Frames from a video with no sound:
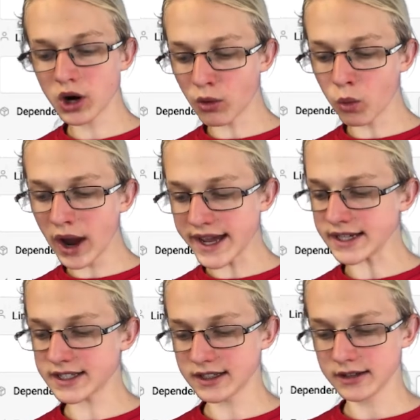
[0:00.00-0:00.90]

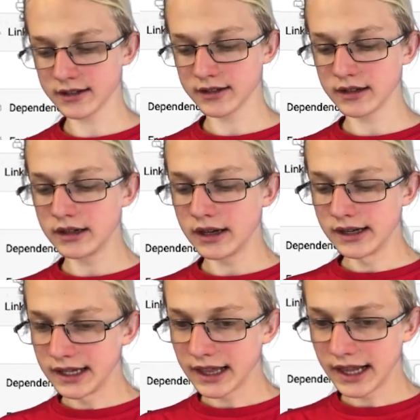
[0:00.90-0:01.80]
await
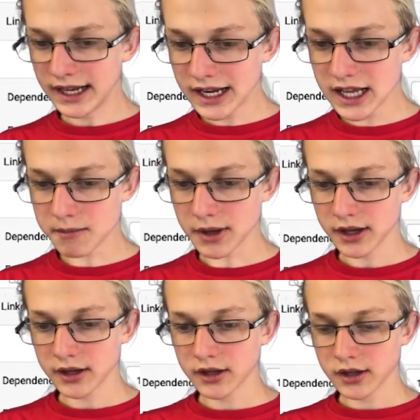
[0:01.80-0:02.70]
lib
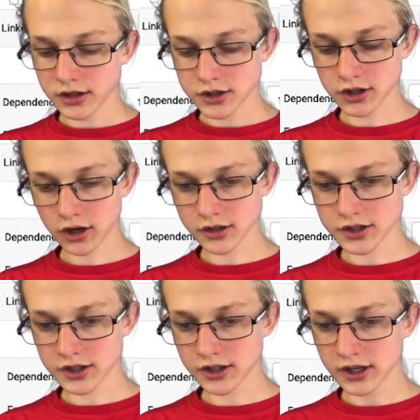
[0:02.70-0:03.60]
dot,
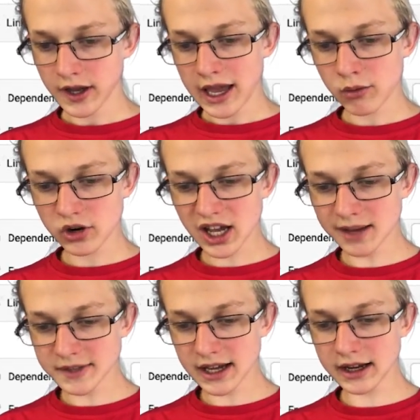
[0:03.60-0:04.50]
and we'll
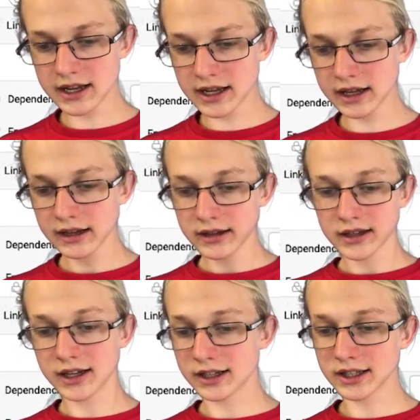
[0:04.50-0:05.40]
come down here
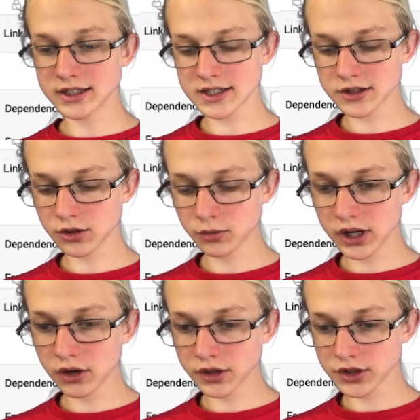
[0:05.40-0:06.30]
and click Discord, and we're
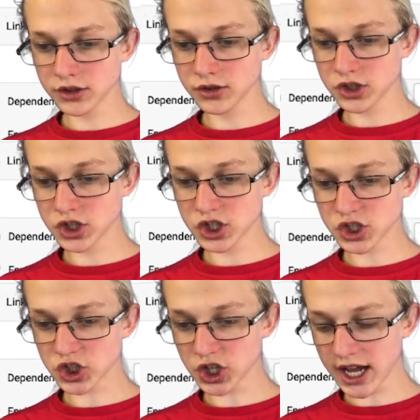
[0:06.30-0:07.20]
going to do
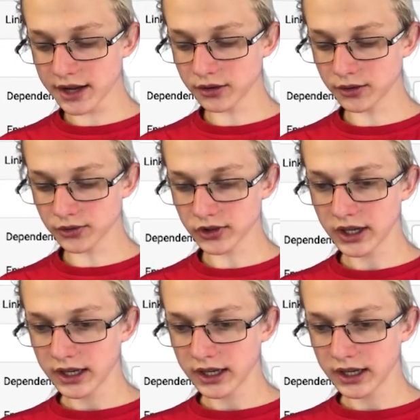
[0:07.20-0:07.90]
channels.